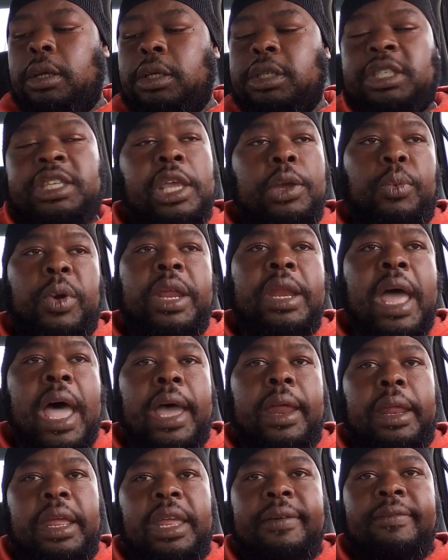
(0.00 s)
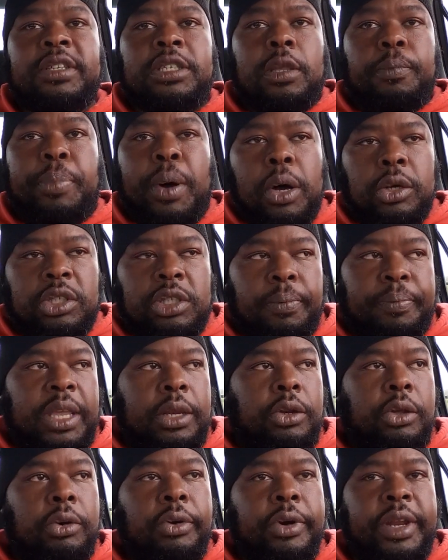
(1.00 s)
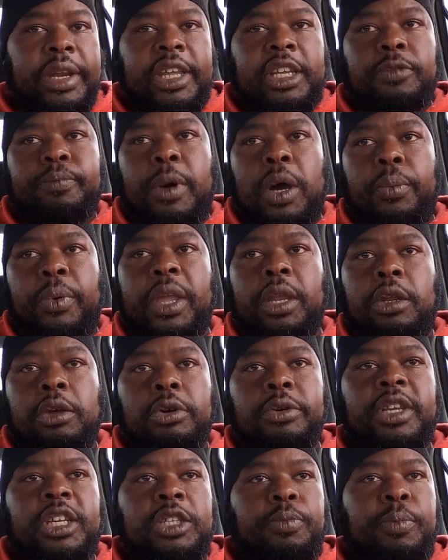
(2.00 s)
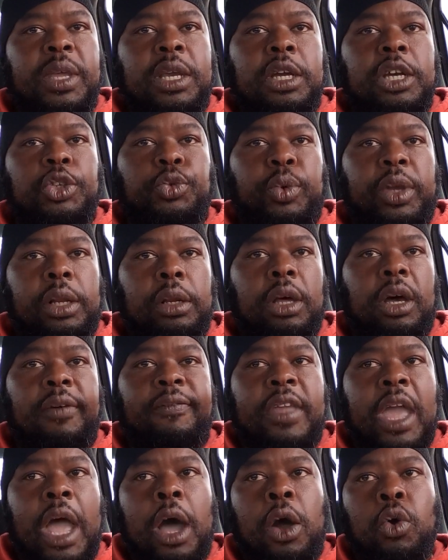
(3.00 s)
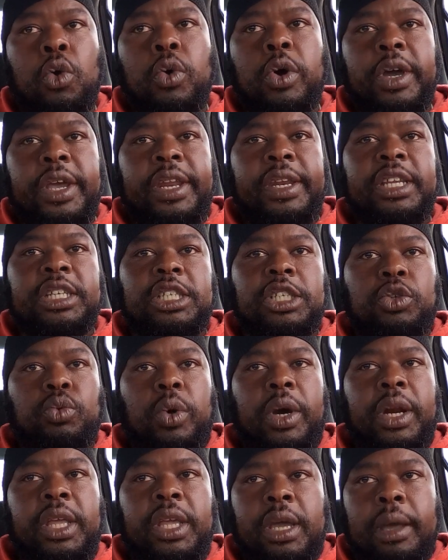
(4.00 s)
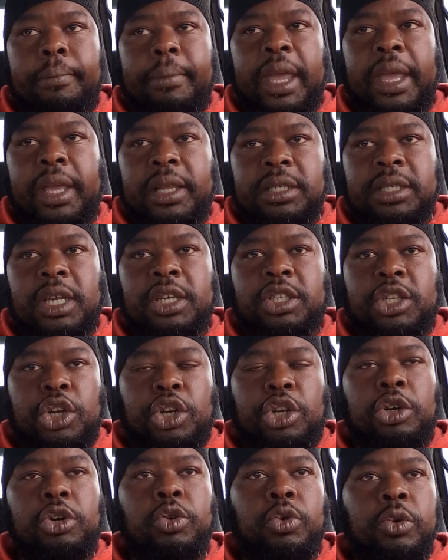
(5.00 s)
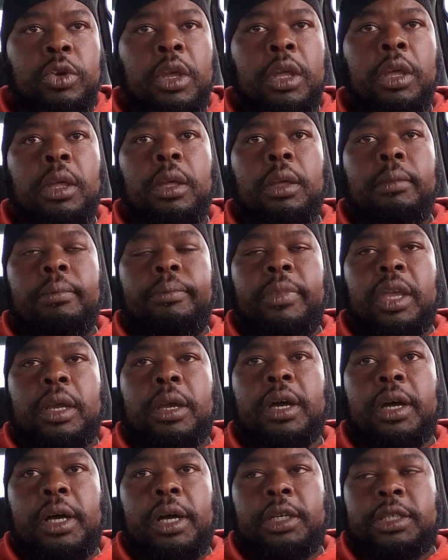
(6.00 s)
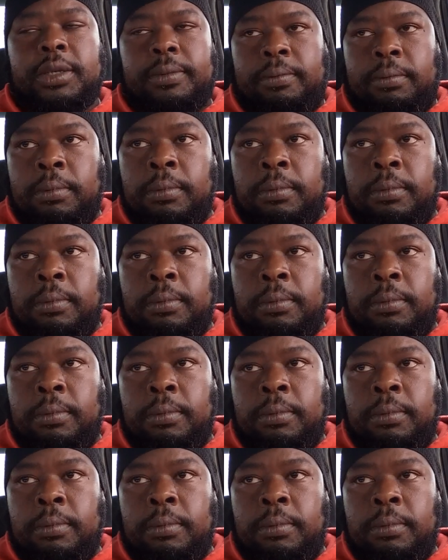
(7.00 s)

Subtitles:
See, we not even supposed to be doing this, but we do this because we love Yahuwah, and this is what he commands us to do, because